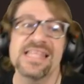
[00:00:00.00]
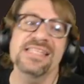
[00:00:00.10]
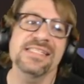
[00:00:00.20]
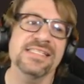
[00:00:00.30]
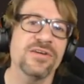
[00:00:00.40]

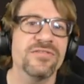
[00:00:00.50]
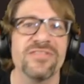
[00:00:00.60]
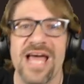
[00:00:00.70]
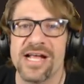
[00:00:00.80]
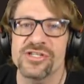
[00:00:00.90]
This is their
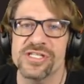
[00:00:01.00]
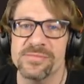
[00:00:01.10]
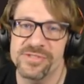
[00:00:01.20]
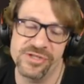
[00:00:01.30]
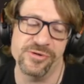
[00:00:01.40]

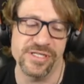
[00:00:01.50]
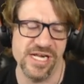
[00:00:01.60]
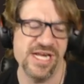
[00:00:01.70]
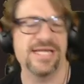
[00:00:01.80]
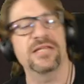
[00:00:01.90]
flagship showing,
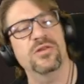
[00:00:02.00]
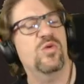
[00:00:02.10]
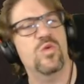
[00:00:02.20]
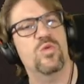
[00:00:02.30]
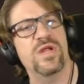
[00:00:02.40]
hey,
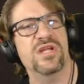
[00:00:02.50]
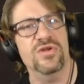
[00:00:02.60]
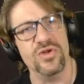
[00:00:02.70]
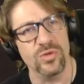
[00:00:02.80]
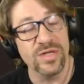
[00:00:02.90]
look what we
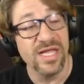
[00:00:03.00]
can do.